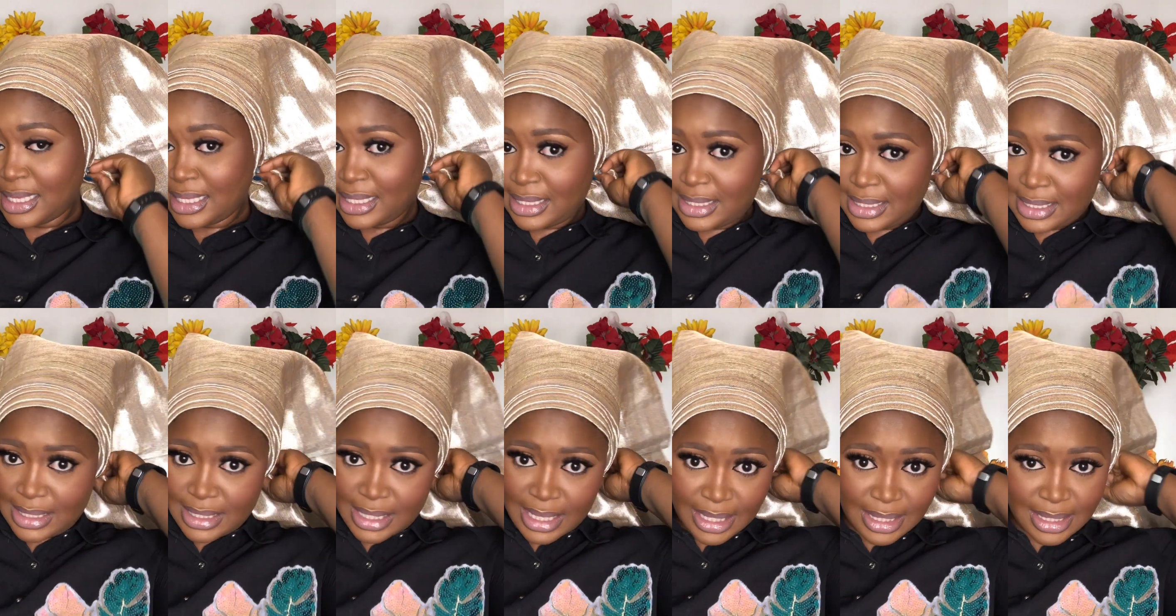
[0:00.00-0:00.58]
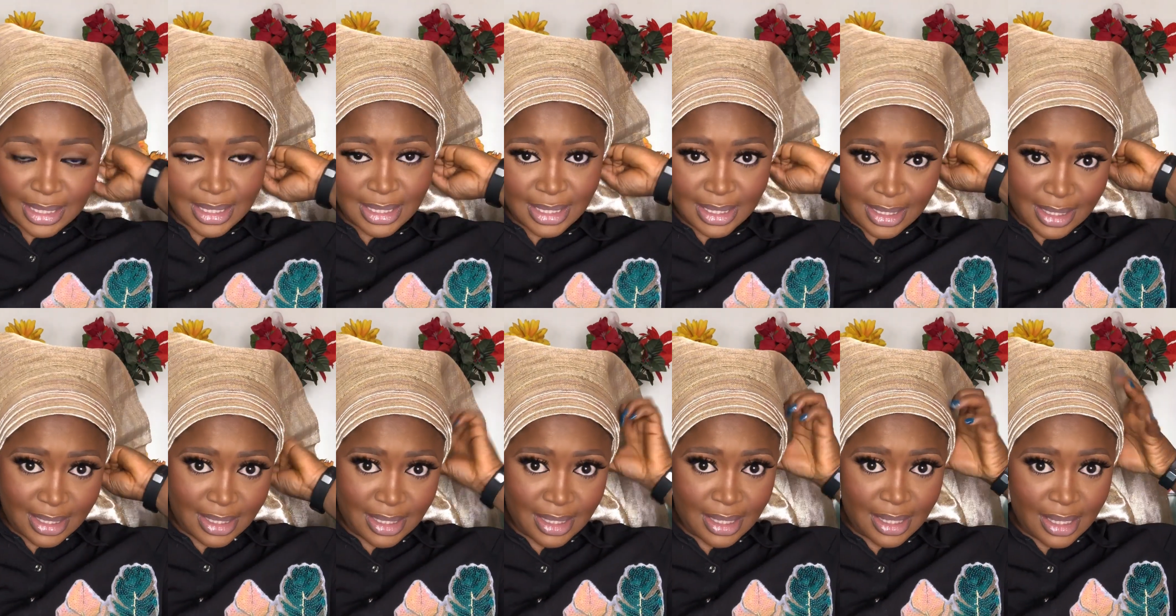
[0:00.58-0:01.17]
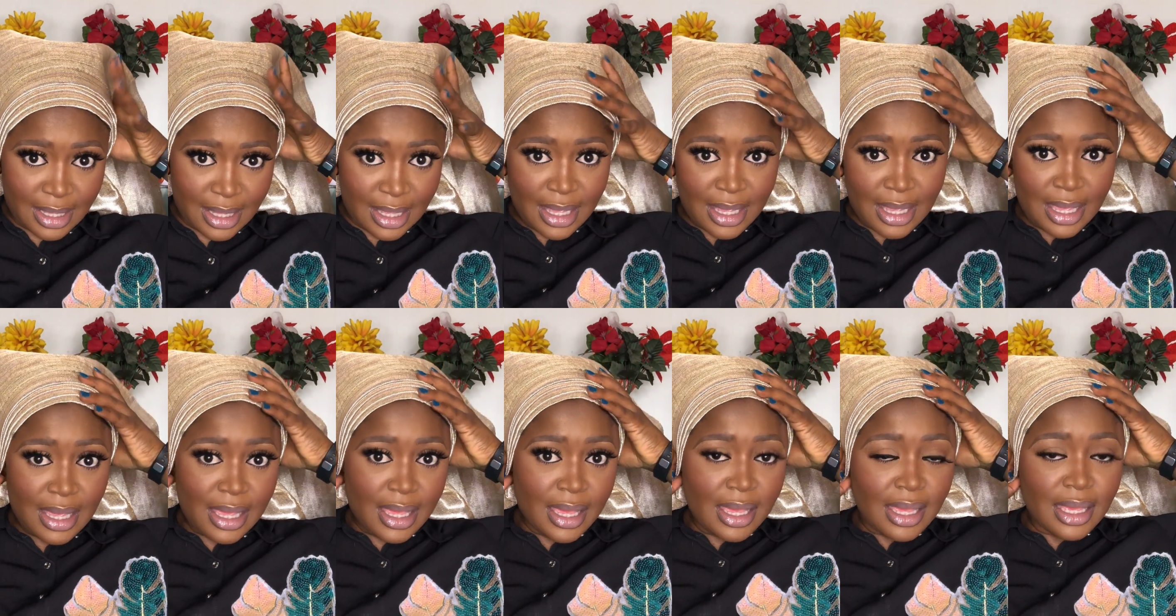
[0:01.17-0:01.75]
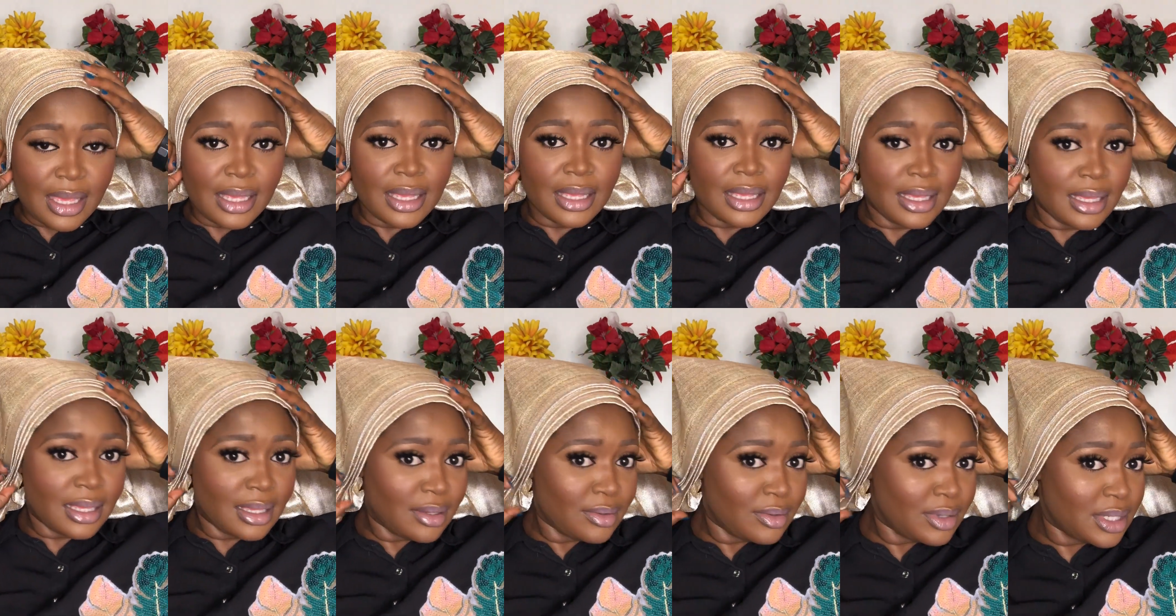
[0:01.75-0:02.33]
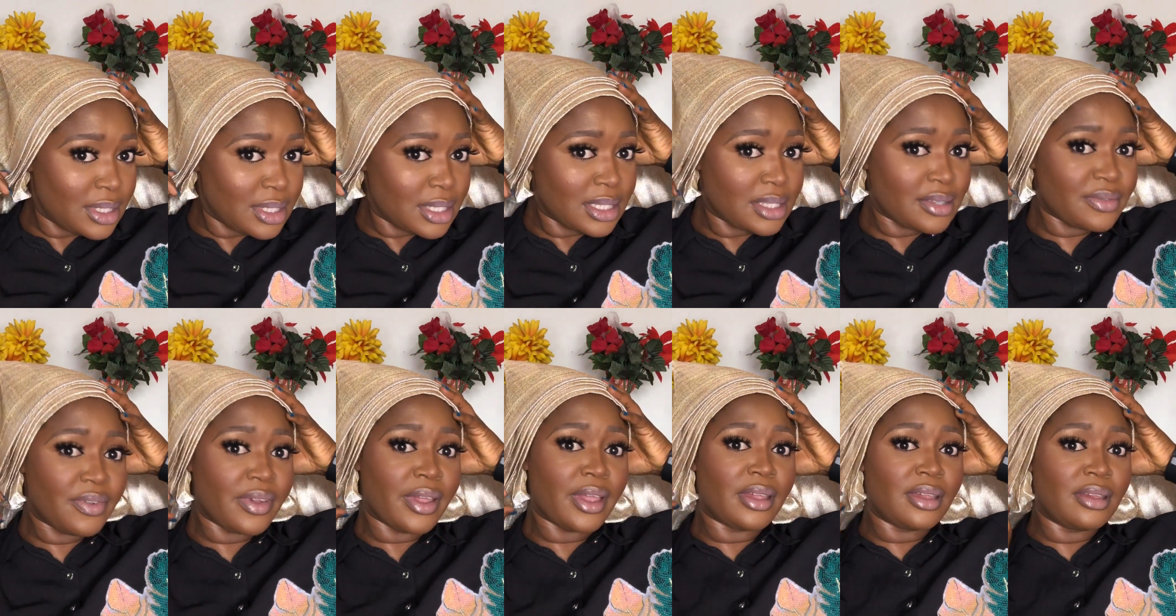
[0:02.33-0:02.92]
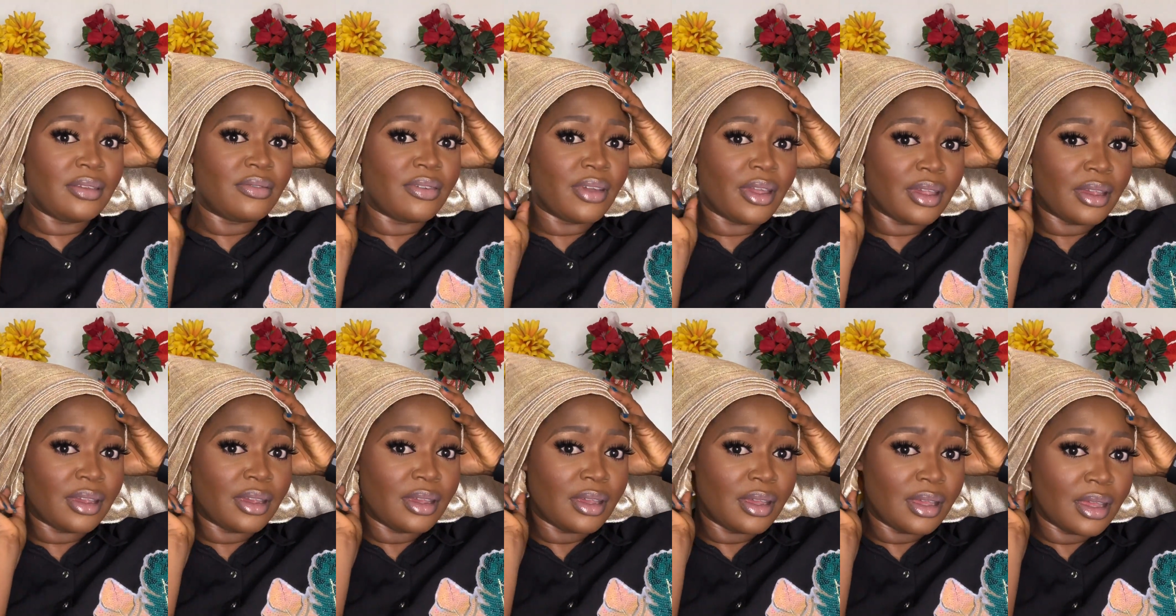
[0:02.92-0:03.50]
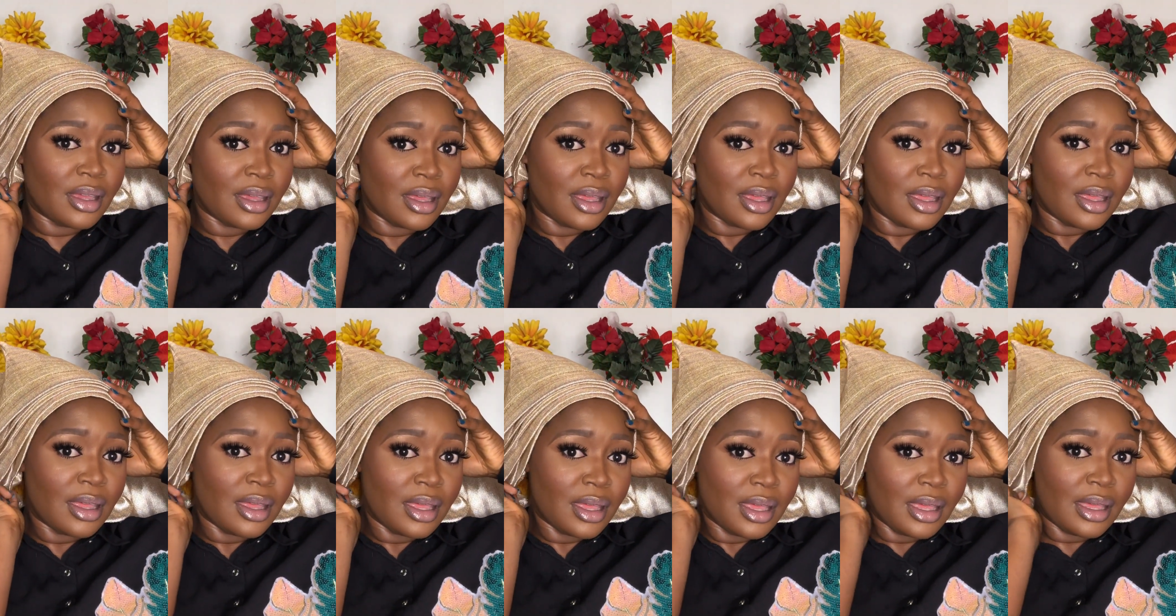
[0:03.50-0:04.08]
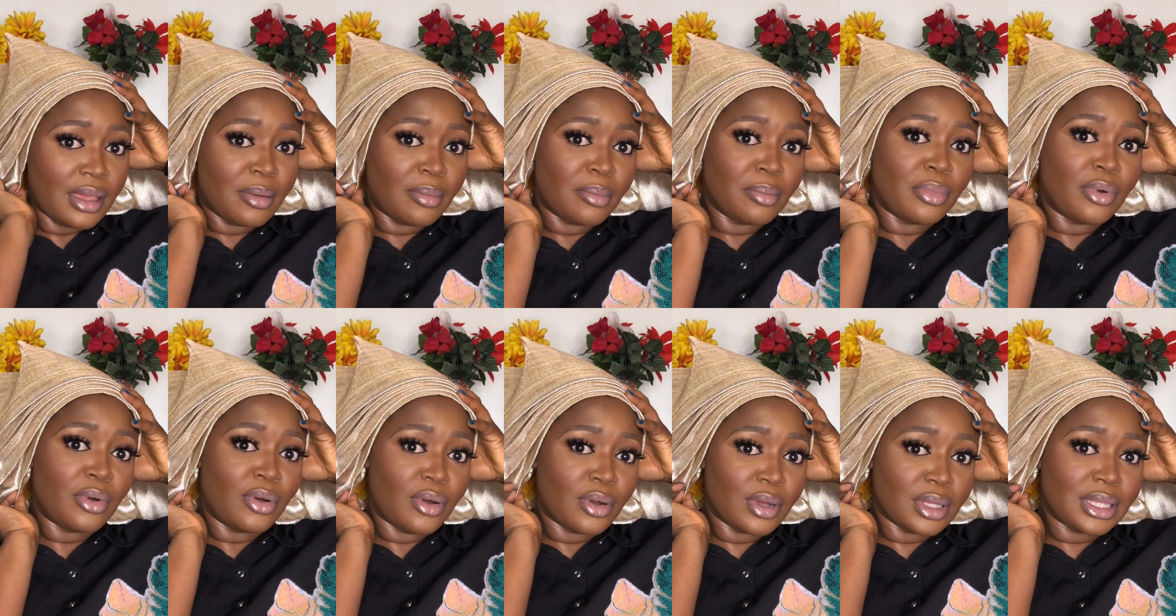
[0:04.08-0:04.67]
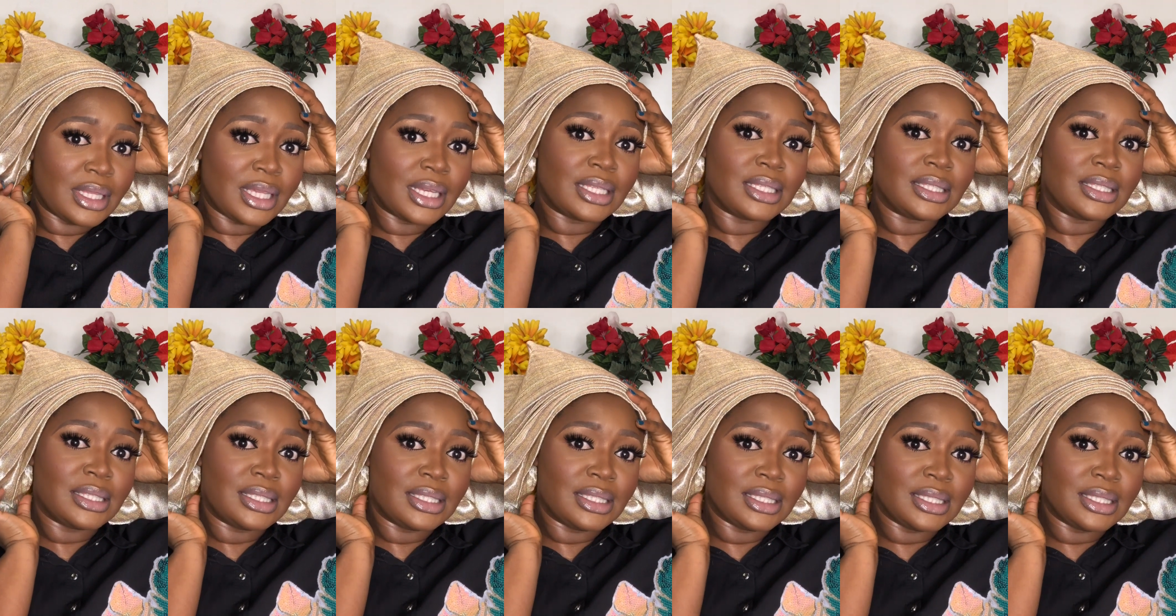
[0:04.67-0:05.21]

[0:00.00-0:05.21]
is set, which is very, very important,